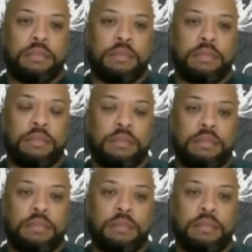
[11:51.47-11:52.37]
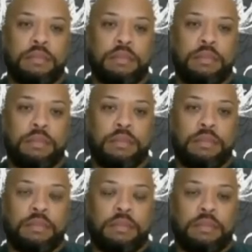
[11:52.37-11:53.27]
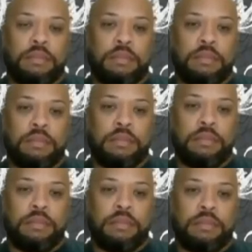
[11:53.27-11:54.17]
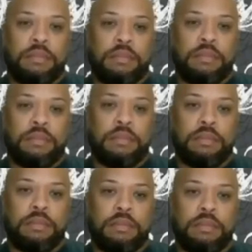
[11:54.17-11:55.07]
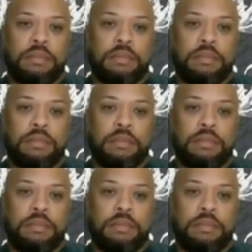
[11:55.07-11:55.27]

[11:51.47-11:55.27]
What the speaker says: (silent)